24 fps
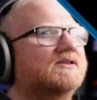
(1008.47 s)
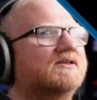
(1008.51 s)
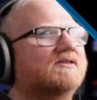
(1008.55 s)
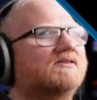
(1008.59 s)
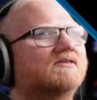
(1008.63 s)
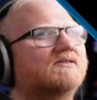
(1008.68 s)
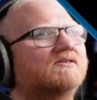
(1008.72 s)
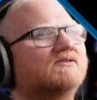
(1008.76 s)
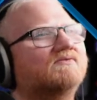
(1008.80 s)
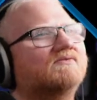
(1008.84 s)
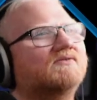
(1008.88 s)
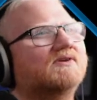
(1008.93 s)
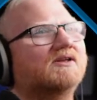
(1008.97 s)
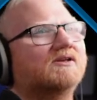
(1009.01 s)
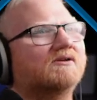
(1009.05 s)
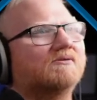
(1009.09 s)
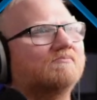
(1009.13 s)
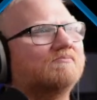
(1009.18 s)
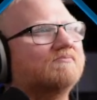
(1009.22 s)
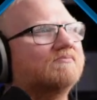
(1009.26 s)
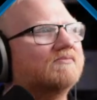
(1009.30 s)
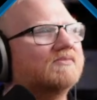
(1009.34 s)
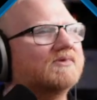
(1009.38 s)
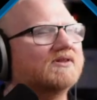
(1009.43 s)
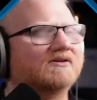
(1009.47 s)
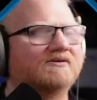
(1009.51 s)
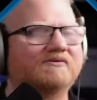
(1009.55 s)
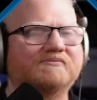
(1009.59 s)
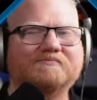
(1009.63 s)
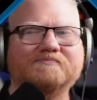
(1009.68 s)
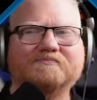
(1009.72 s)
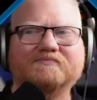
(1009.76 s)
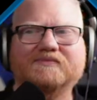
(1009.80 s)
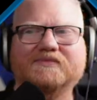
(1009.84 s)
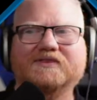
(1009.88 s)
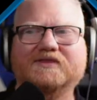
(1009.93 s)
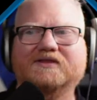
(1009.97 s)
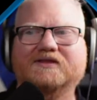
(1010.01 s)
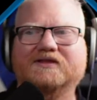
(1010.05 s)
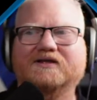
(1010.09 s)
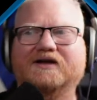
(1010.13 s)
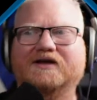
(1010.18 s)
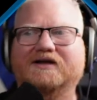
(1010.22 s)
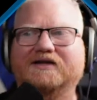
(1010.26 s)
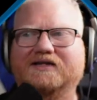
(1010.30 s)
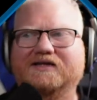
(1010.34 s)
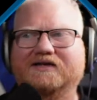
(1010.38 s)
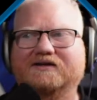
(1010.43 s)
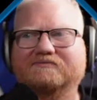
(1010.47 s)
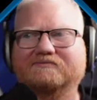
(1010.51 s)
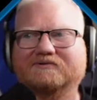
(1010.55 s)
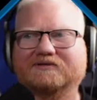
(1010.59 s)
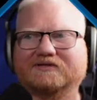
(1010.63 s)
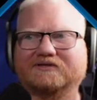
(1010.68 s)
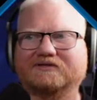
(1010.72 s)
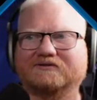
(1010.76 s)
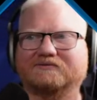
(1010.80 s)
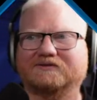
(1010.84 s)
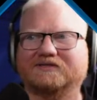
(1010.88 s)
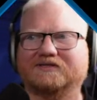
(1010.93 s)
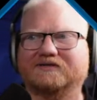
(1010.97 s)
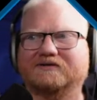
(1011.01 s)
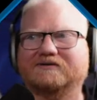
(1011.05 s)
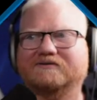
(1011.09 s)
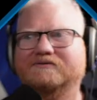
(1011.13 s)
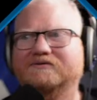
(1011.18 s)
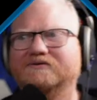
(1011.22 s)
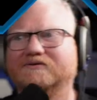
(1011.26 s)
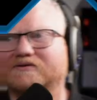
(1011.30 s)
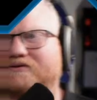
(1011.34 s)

This is a VM, so I can't really do it there.